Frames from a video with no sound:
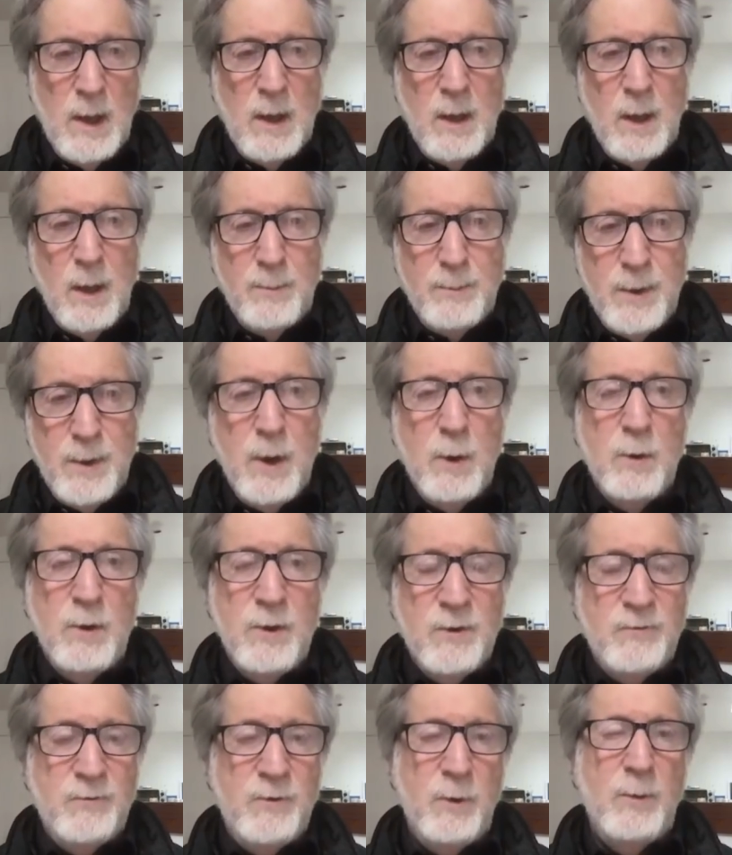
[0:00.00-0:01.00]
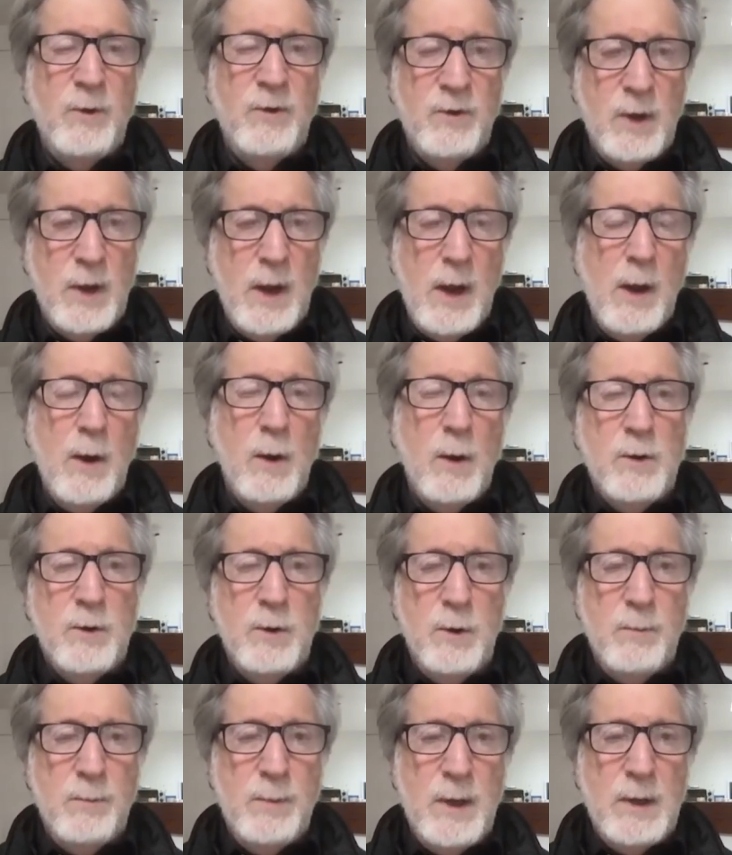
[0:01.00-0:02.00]
appear in the film as a
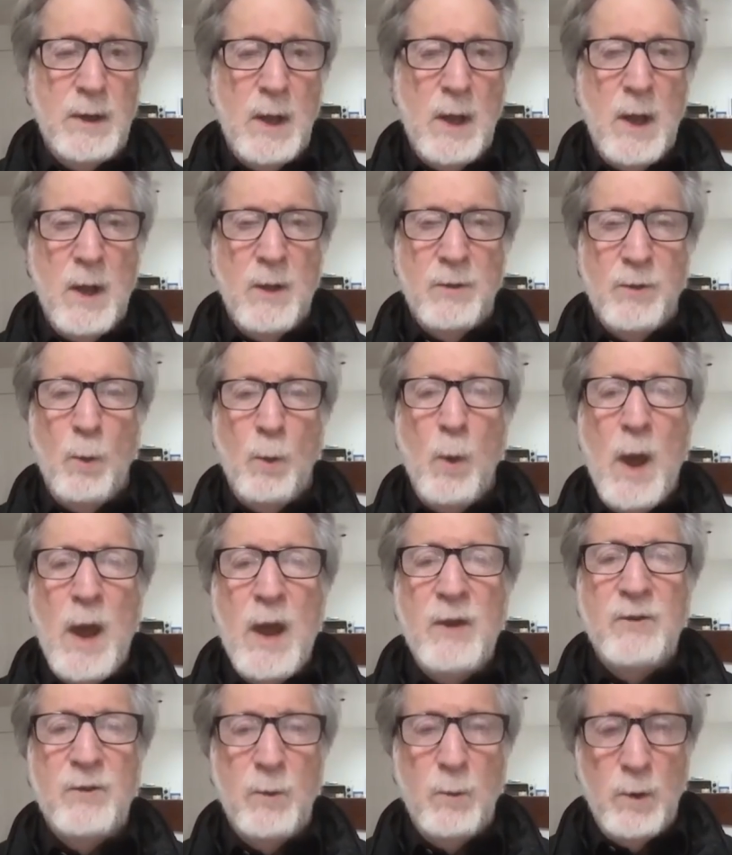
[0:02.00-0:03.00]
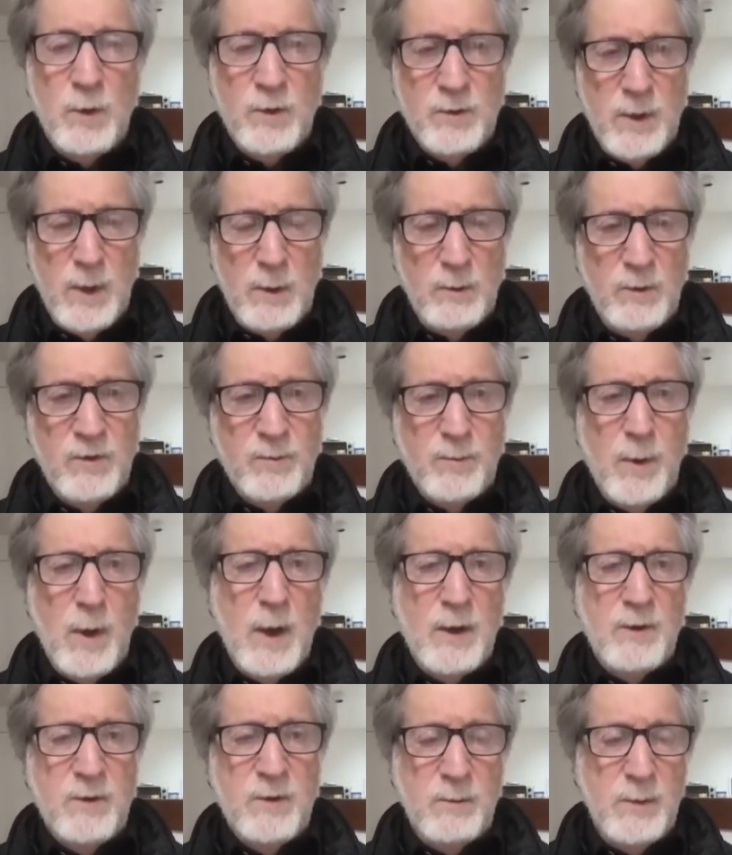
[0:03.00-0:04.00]
character, but the ways in which they
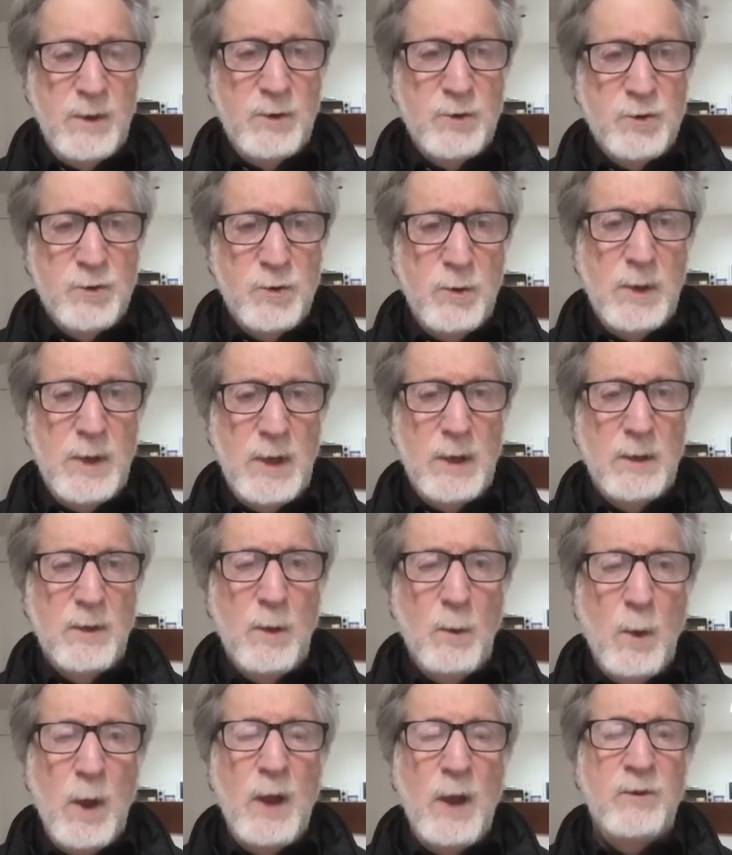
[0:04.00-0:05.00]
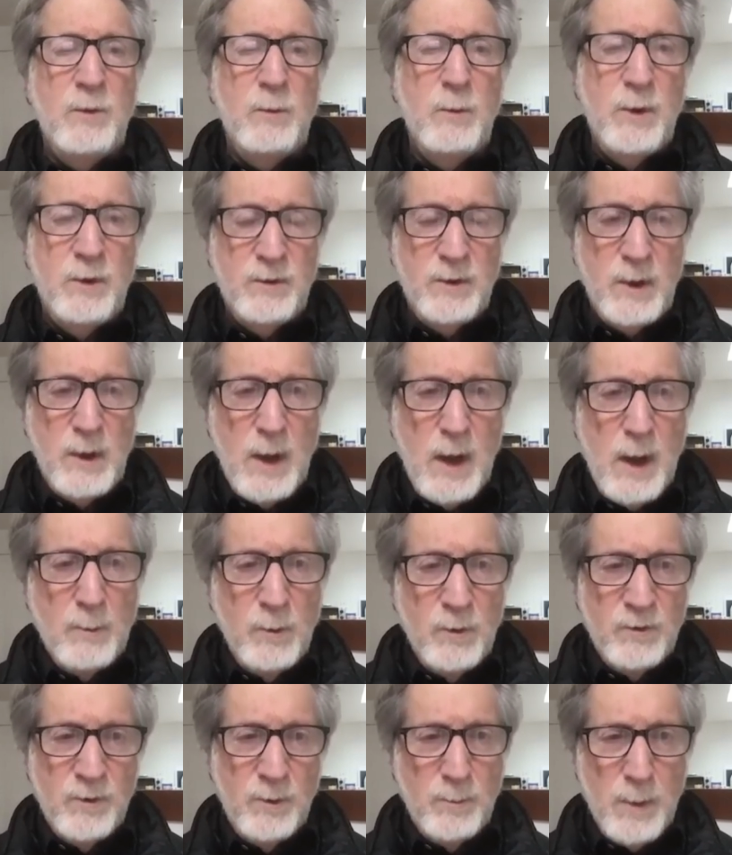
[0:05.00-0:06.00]
respond to me shooting, the ways in which the
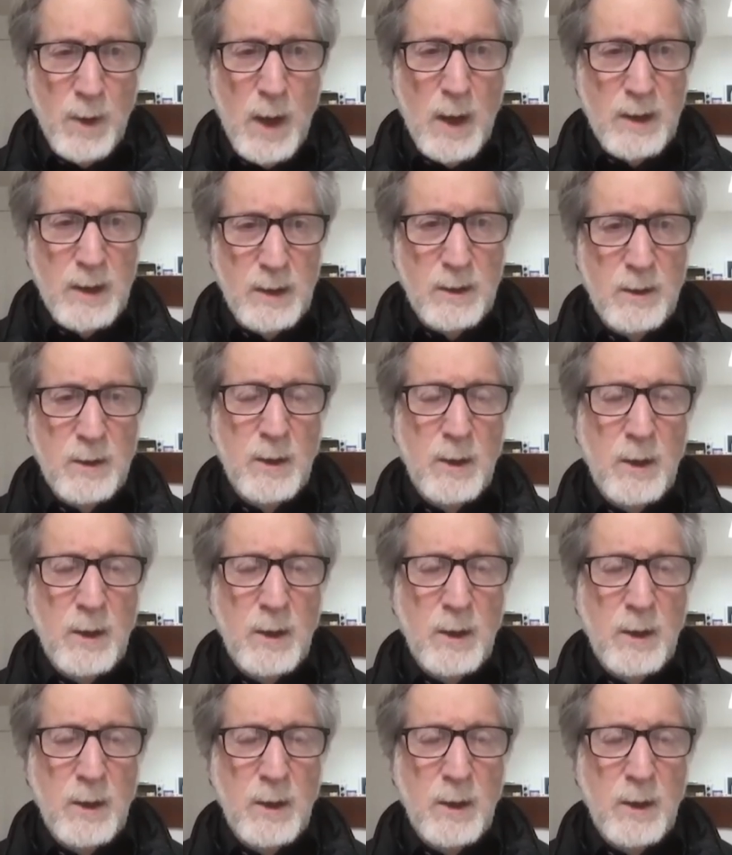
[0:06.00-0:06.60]
camera is embodied,